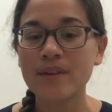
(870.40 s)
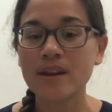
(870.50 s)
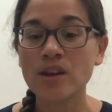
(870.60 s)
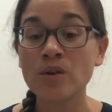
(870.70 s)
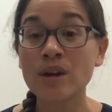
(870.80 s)

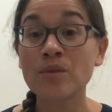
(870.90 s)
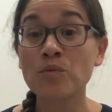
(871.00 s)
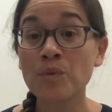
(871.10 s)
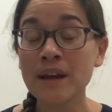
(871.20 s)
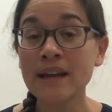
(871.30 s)
you can
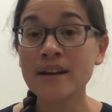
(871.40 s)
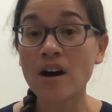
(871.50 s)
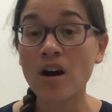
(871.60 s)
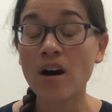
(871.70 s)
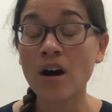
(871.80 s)
read
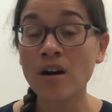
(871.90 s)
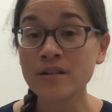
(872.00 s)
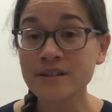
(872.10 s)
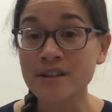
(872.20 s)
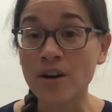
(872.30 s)

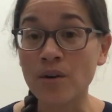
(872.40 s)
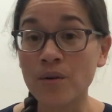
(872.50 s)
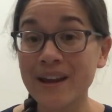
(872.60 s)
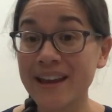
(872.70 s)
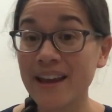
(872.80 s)
also
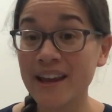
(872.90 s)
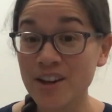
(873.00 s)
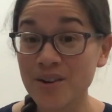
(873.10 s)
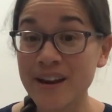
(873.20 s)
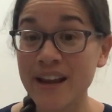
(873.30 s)
in
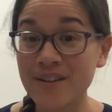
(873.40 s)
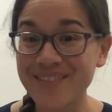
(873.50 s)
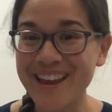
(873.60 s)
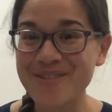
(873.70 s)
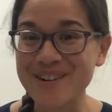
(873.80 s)
your native
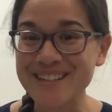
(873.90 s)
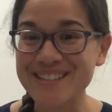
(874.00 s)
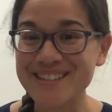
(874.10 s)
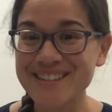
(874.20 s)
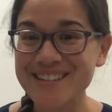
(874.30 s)
language.
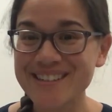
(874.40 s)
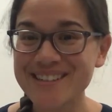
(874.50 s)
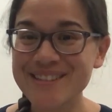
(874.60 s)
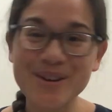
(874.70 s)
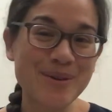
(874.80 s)

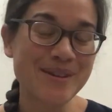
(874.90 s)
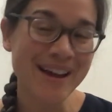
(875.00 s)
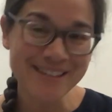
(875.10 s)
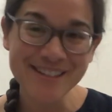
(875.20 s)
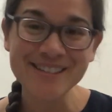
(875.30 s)
So
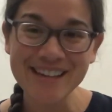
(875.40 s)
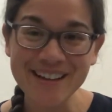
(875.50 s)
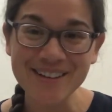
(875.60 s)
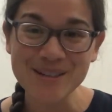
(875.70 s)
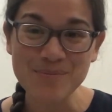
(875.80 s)
not just
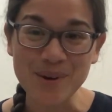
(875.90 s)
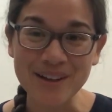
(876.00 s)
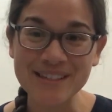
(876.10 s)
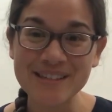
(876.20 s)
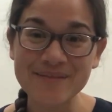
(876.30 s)
English
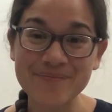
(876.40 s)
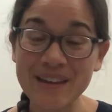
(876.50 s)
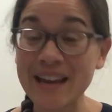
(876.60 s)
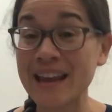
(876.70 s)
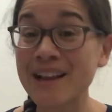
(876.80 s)
books
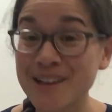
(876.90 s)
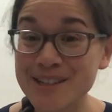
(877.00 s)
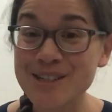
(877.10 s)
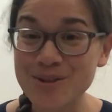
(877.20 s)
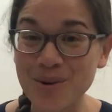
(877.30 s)
and English
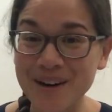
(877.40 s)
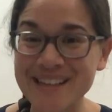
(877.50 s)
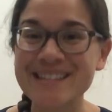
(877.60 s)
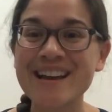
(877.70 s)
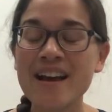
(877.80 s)

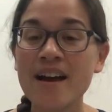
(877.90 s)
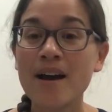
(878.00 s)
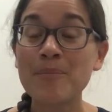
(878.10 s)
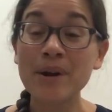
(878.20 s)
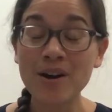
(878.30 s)
stories,
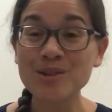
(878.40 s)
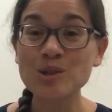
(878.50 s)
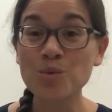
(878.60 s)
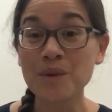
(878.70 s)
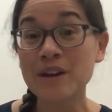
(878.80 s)
but also
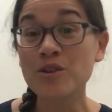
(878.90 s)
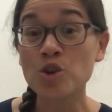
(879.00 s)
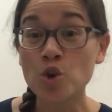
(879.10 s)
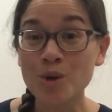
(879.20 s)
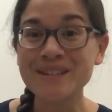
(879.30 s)
read
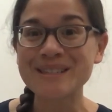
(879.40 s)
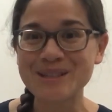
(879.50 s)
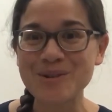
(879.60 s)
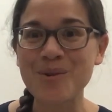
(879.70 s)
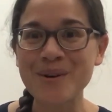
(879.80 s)
good
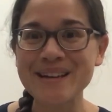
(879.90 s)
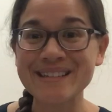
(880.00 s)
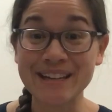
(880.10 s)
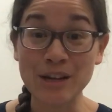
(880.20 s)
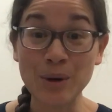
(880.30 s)
stories
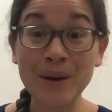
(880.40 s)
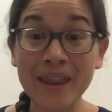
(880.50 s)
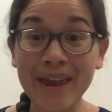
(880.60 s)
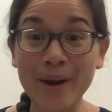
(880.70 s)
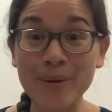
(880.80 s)
in your
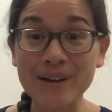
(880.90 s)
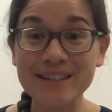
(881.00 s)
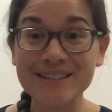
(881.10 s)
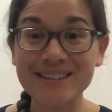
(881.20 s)
language.